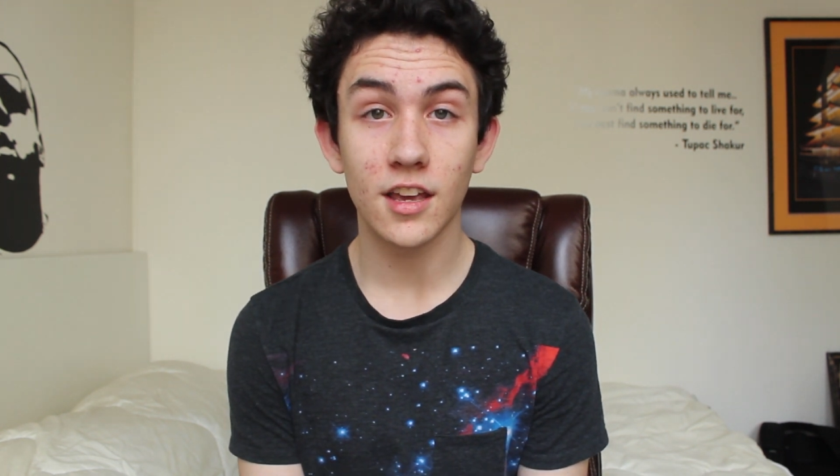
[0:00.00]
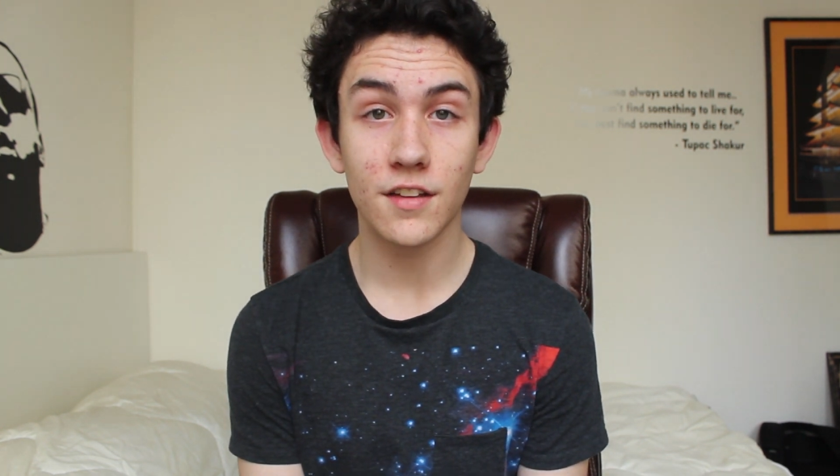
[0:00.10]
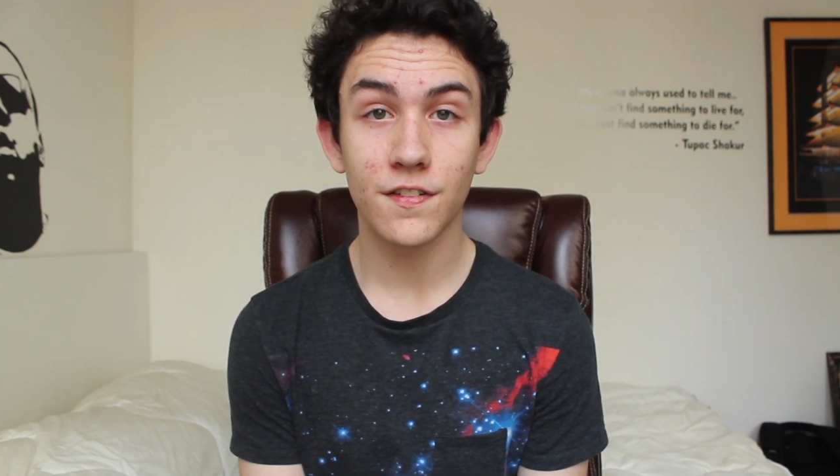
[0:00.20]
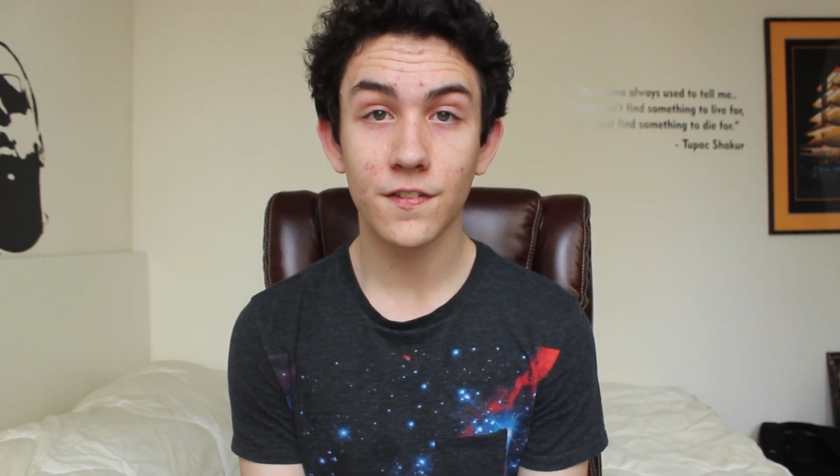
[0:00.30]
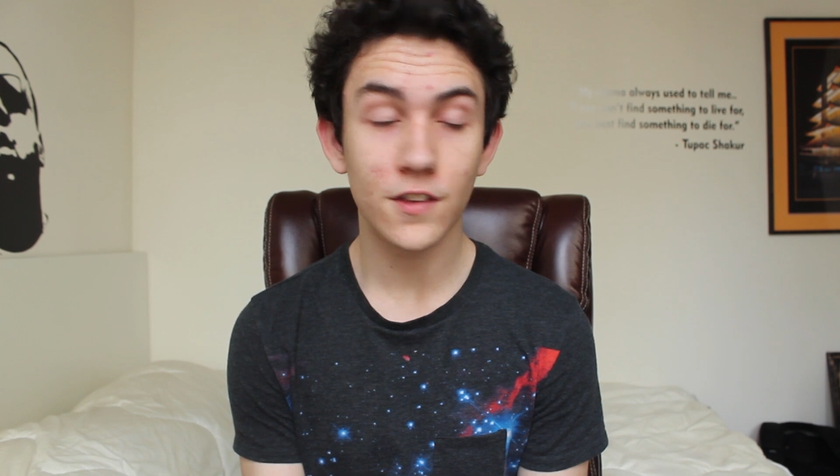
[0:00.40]

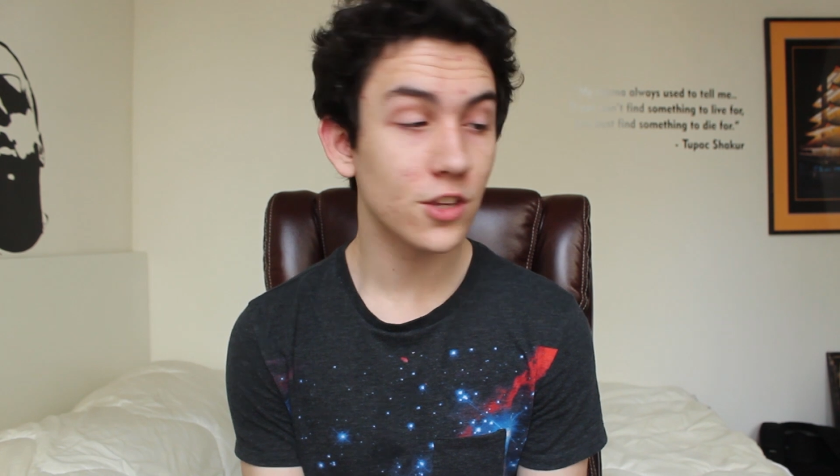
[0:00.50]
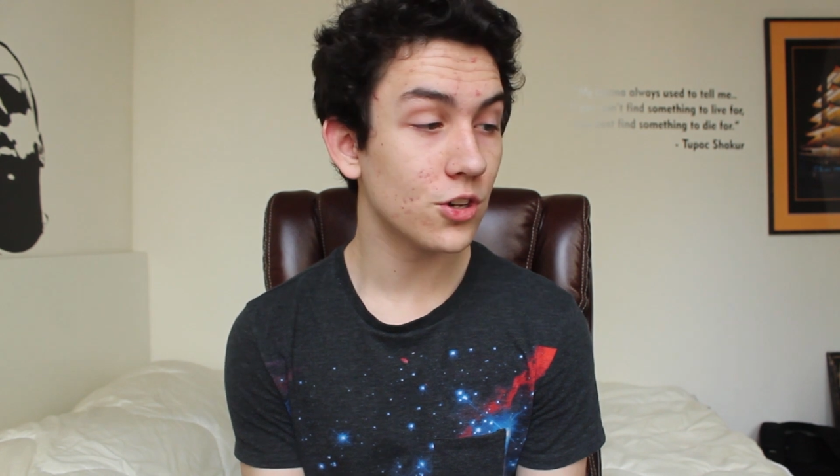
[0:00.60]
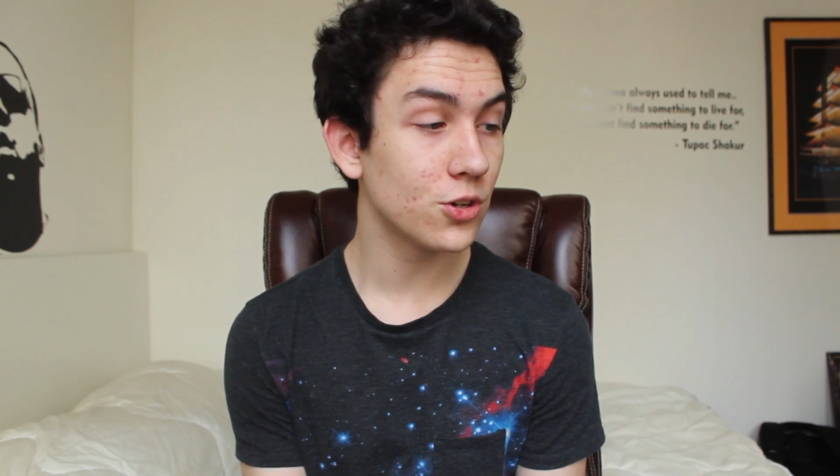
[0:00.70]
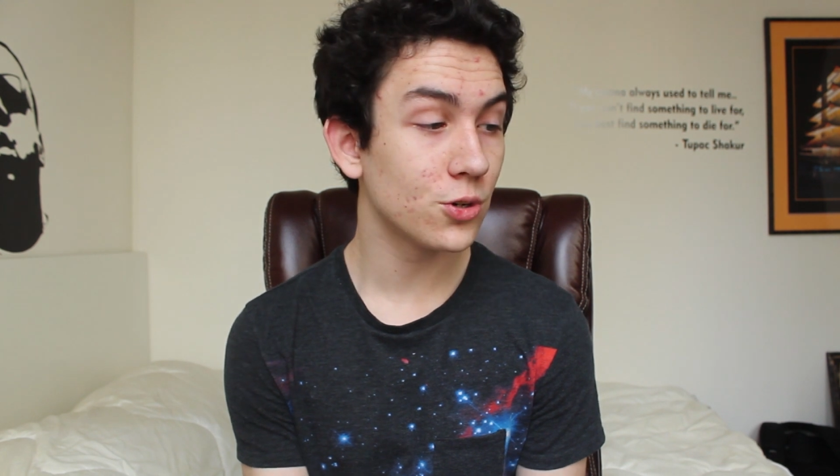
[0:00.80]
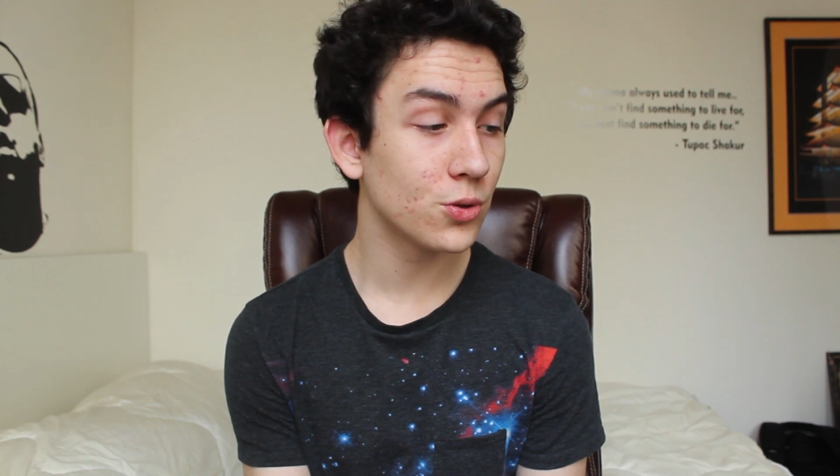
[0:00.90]
If
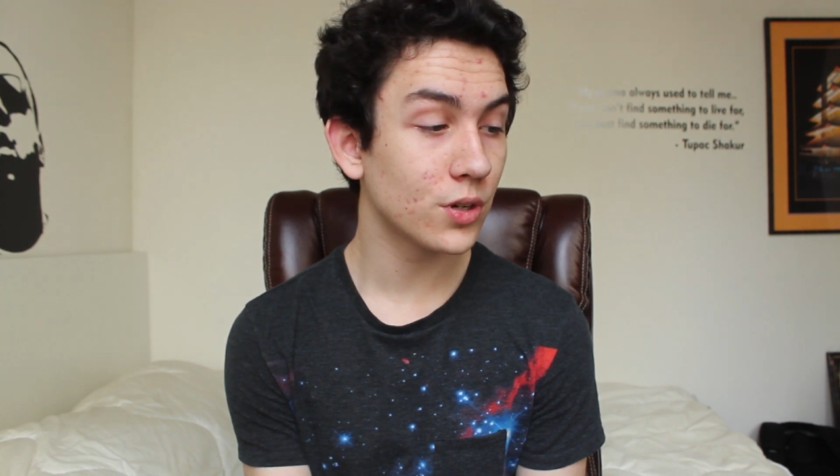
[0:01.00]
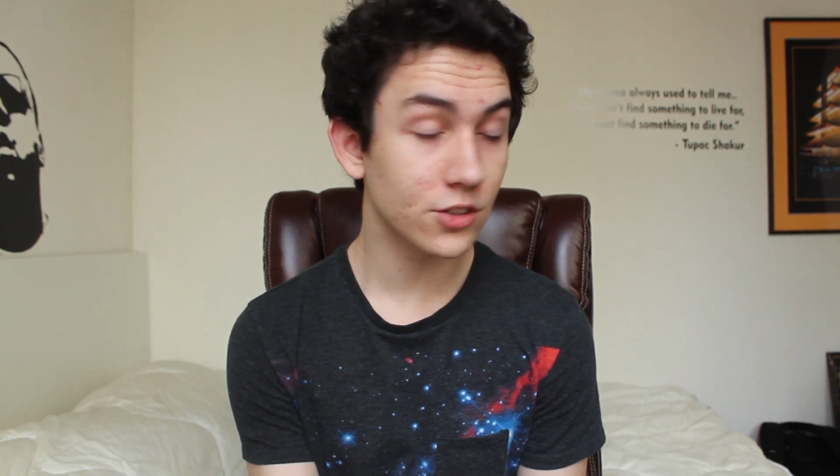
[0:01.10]
you